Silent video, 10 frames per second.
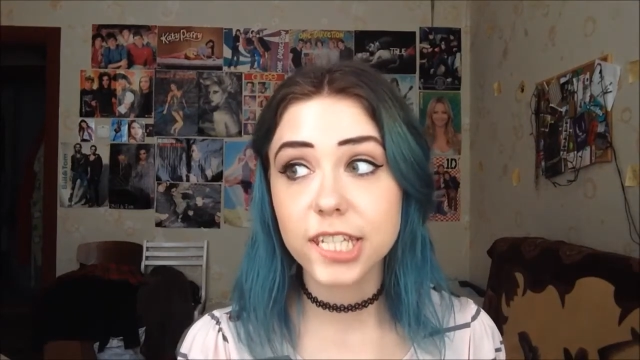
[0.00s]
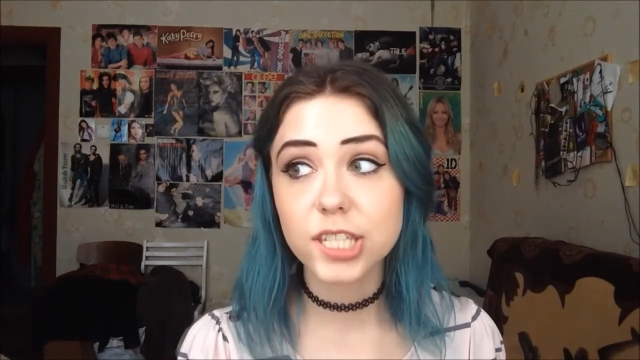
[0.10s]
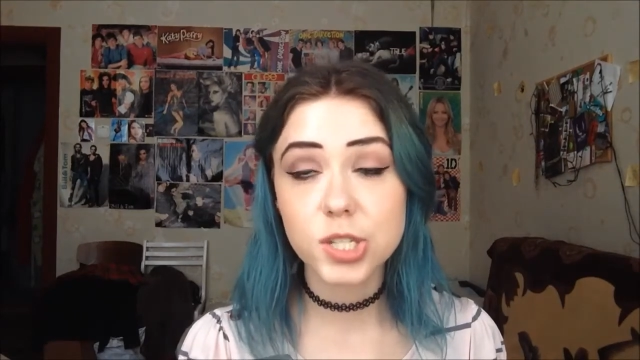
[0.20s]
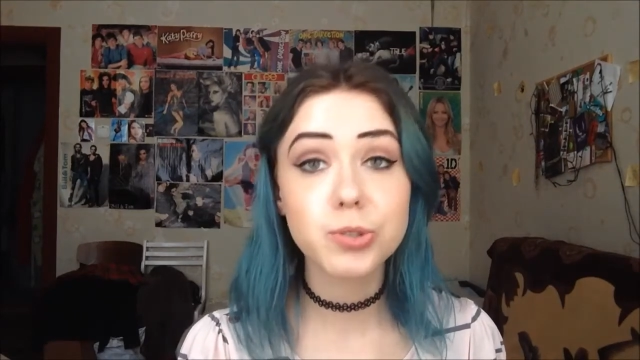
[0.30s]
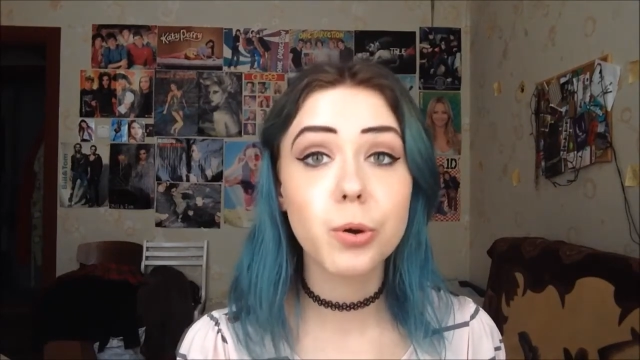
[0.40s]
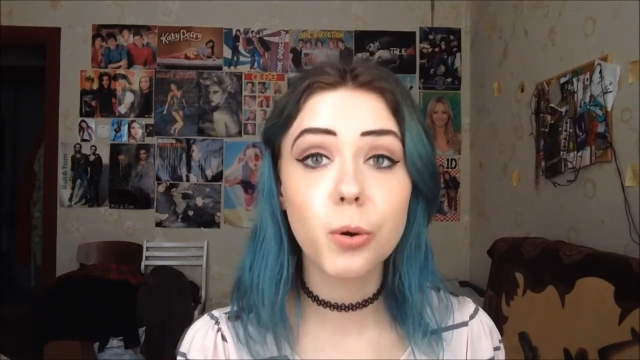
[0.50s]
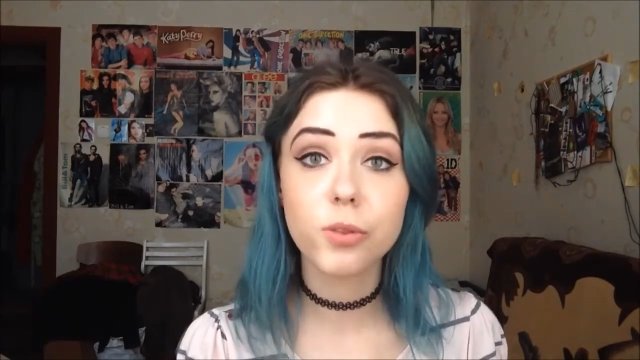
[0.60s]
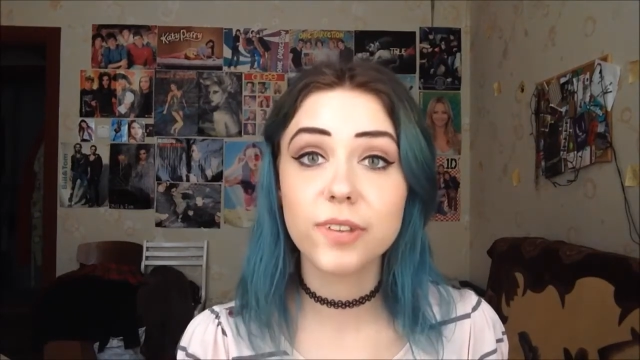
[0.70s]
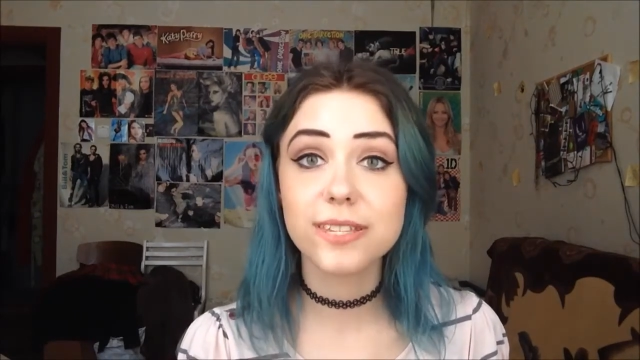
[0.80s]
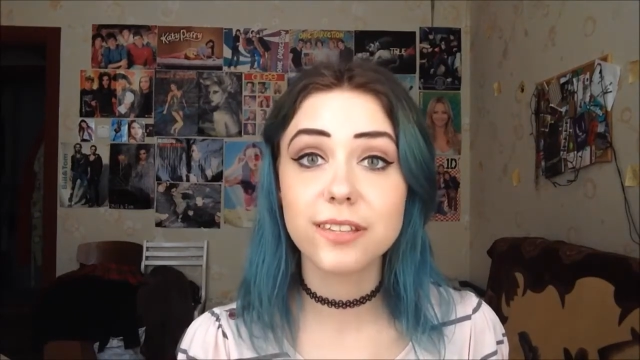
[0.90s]
it is
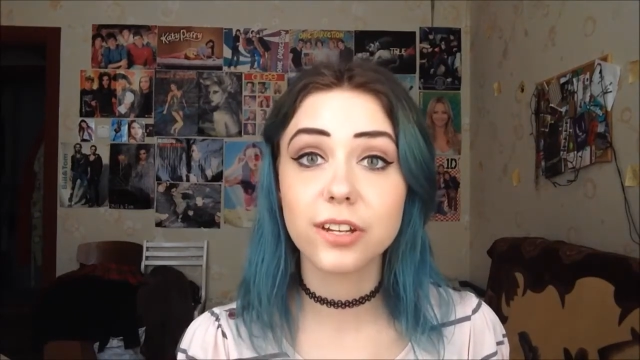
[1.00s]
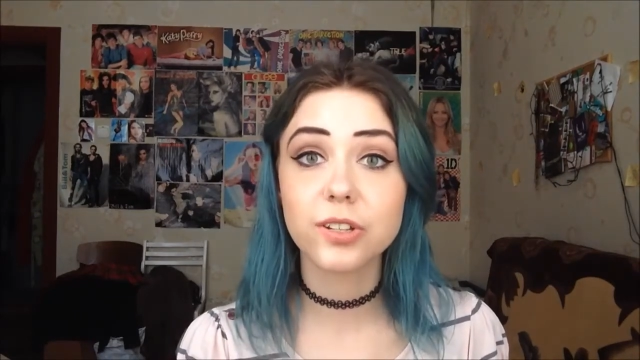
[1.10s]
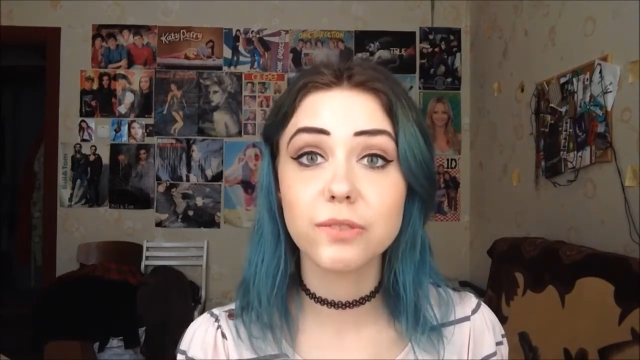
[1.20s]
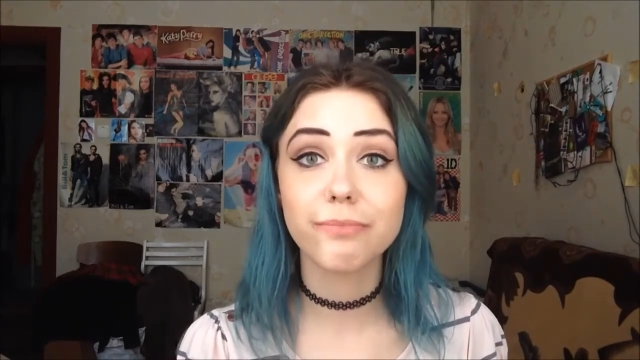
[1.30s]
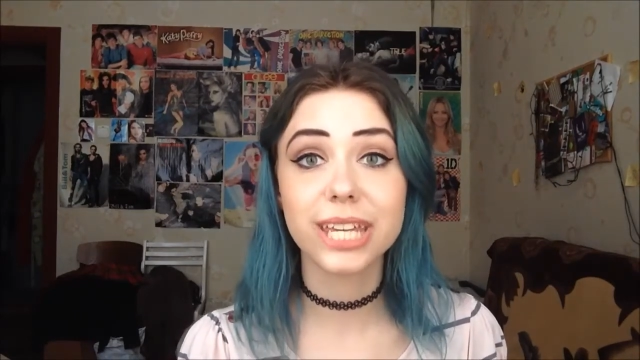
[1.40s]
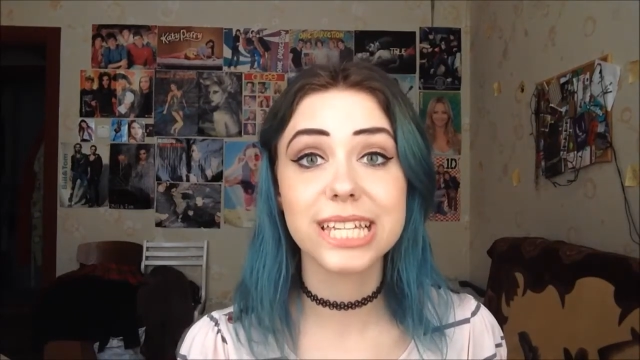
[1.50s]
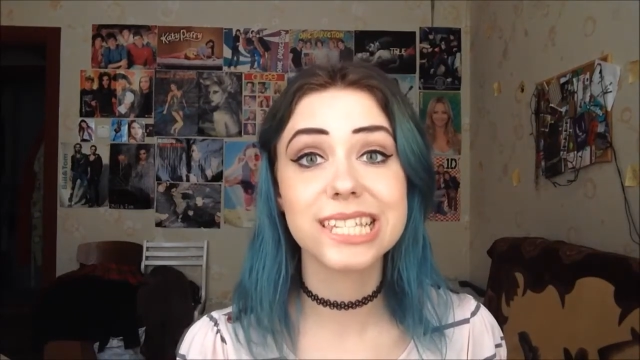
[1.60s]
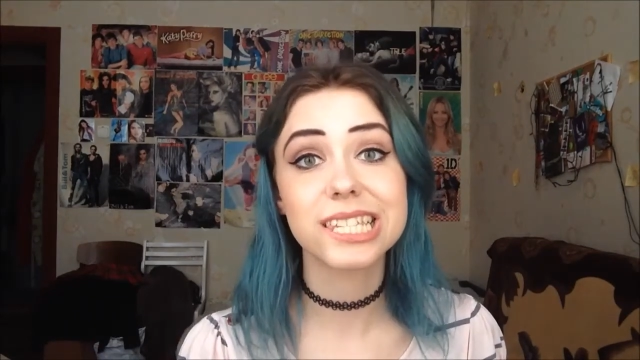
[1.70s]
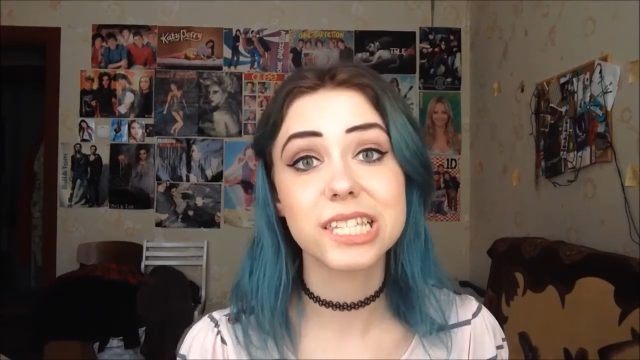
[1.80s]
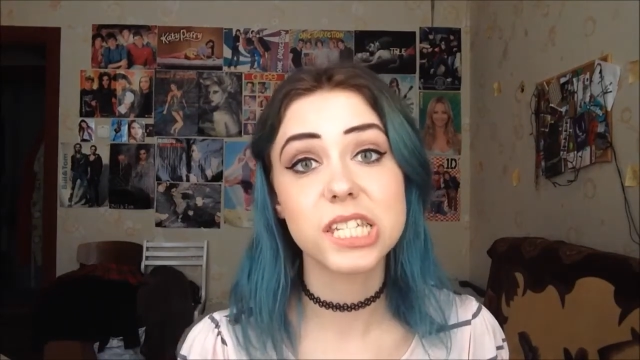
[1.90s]
called the second
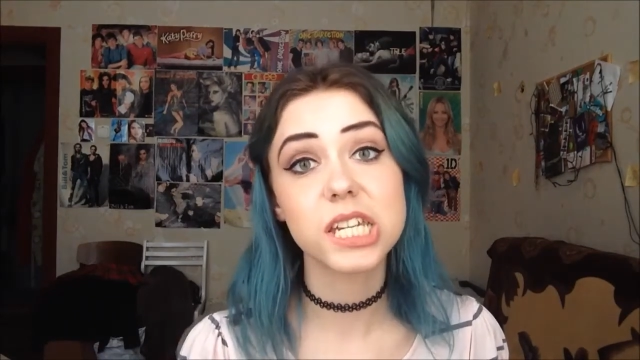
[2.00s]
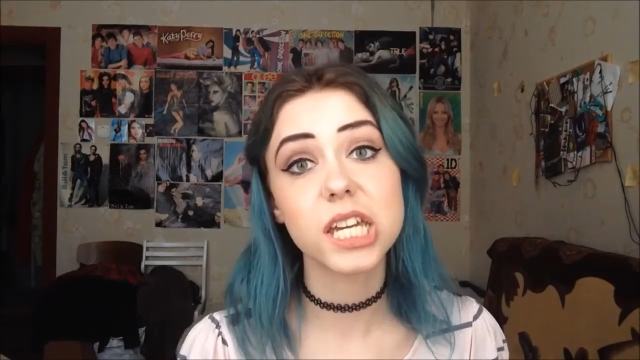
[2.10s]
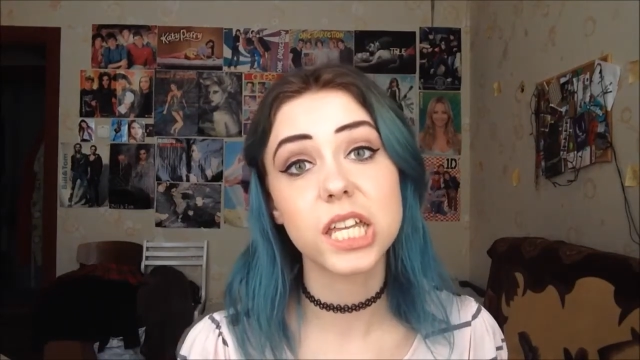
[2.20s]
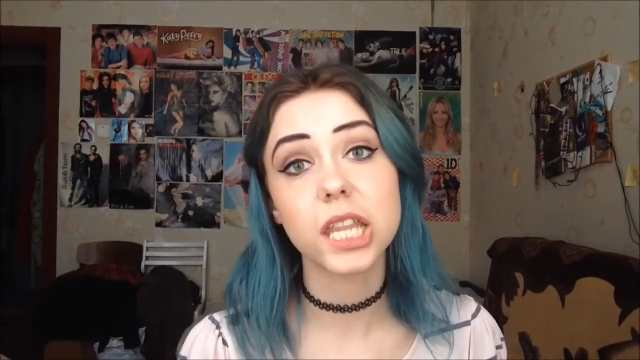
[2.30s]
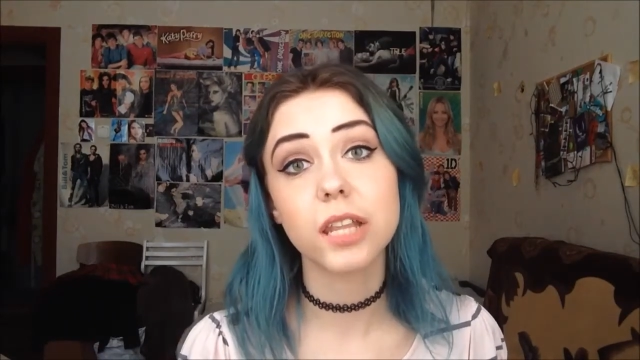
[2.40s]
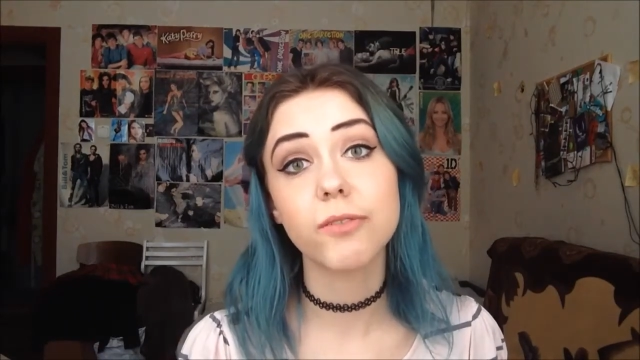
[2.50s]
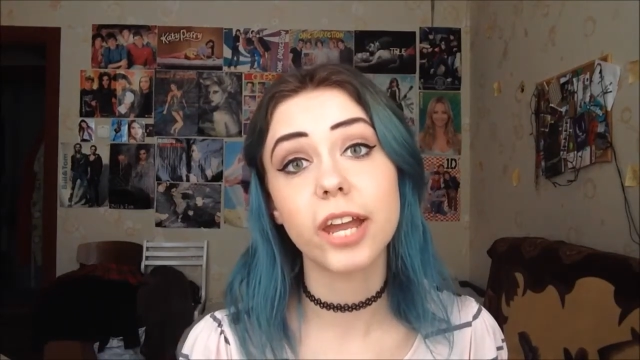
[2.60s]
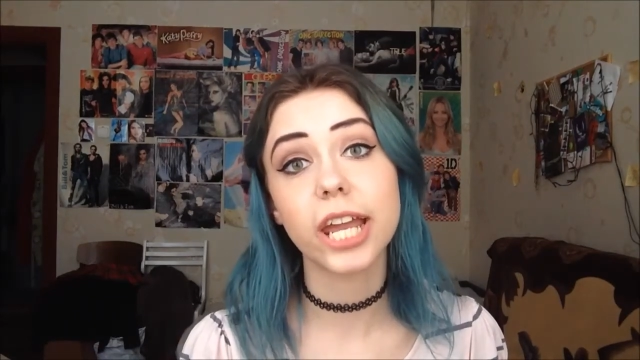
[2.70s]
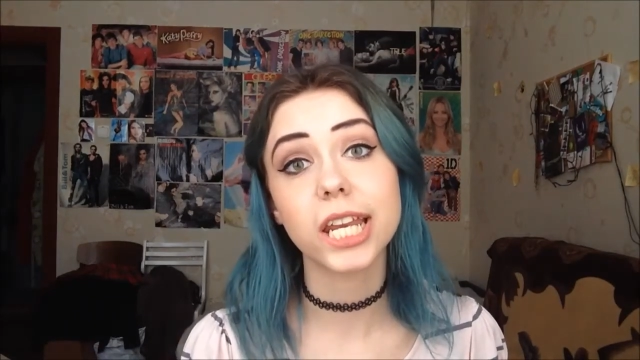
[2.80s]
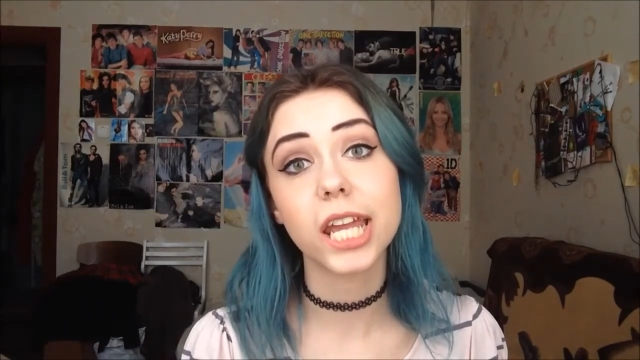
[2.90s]
biggest city in
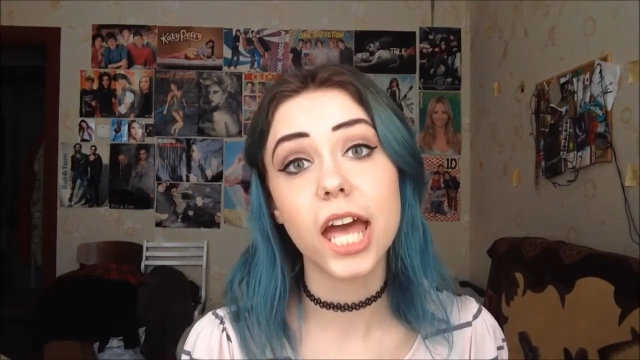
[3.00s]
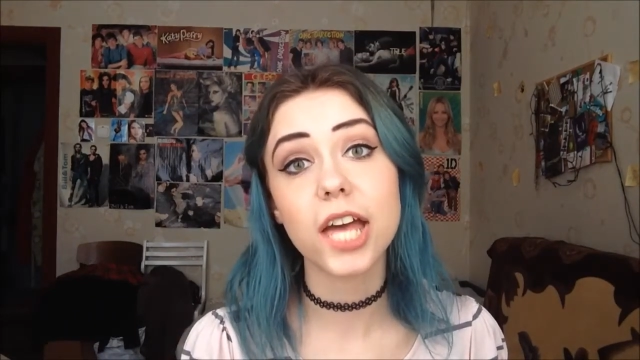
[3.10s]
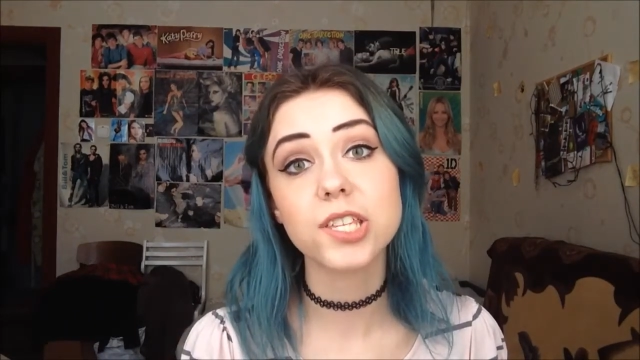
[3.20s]
Lithuania,